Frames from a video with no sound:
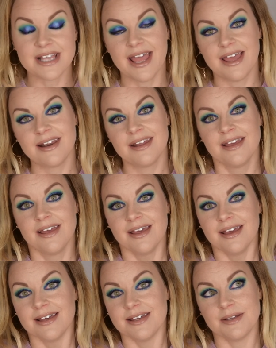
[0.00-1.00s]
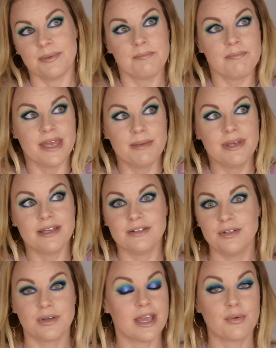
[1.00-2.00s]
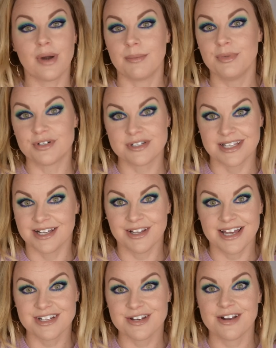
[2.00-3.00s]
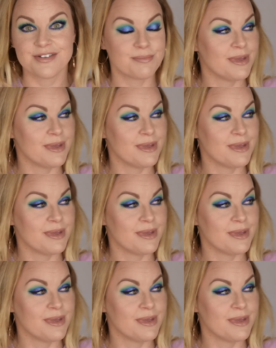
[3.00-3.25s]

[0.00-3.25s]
And maybe you can grab your single eyeshadows,